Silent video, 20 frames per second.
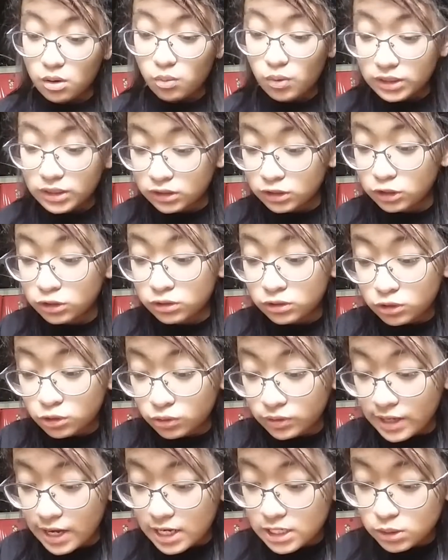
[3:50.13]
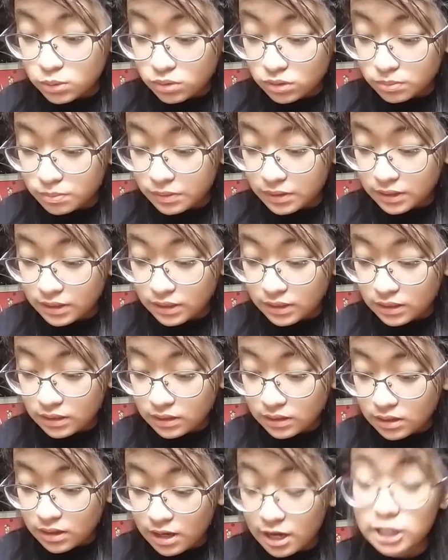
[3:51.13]
what you guys will
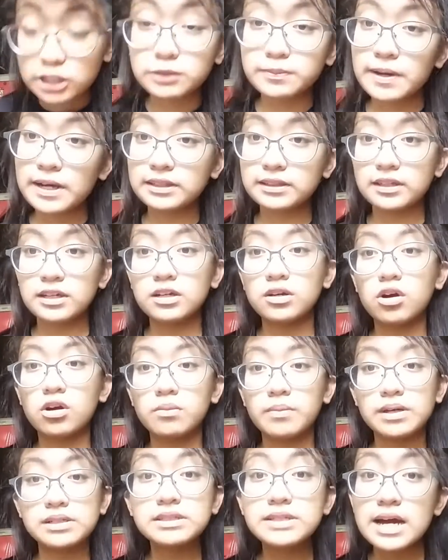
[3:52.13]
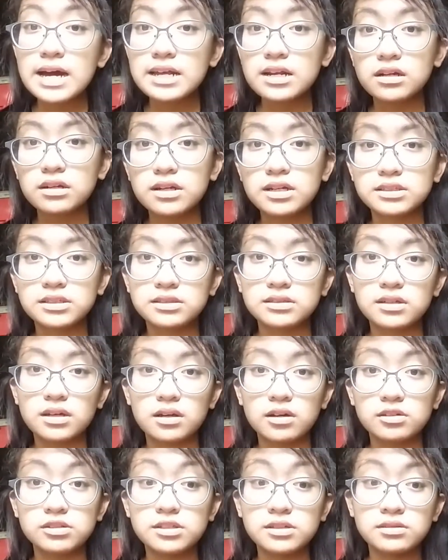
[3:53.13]
be expecting on my channel is
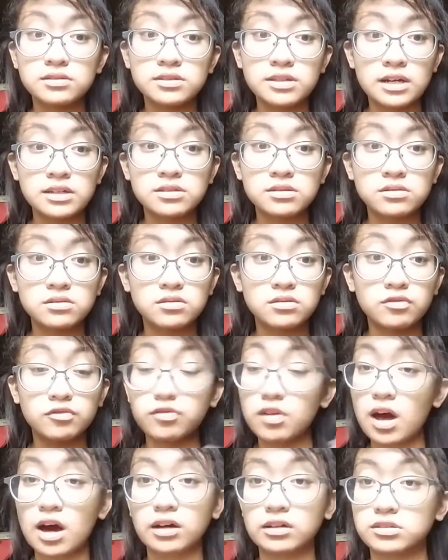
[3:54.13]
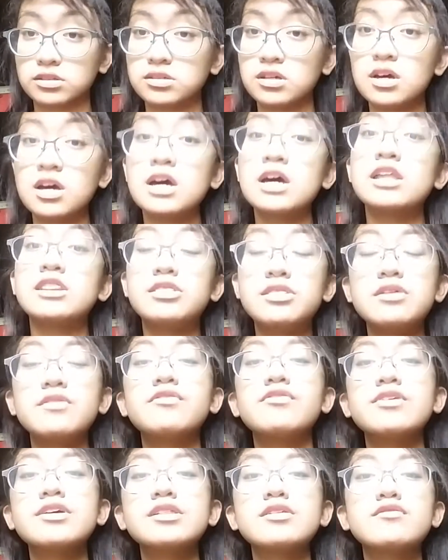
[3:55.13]
j- just vlogs
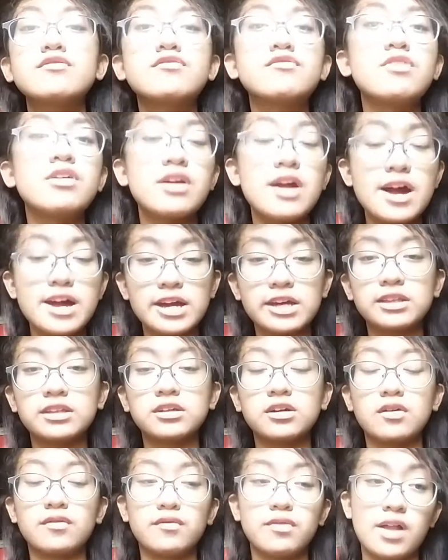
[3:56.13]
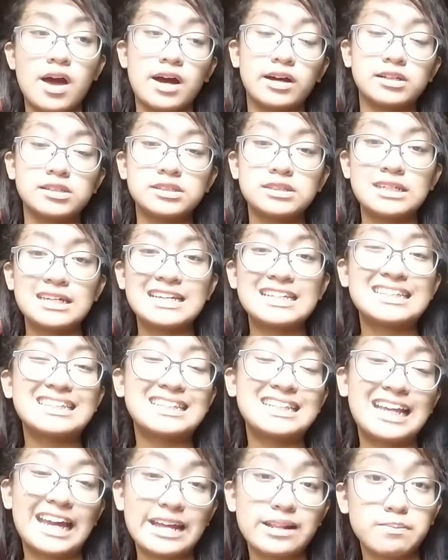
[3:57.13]
different variety of vlogs it
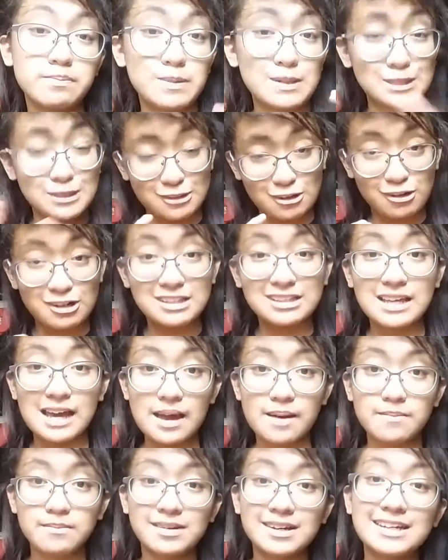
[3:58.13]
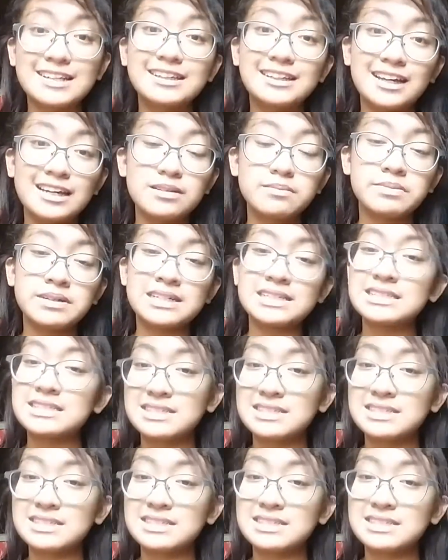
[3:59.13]
can be story time it can be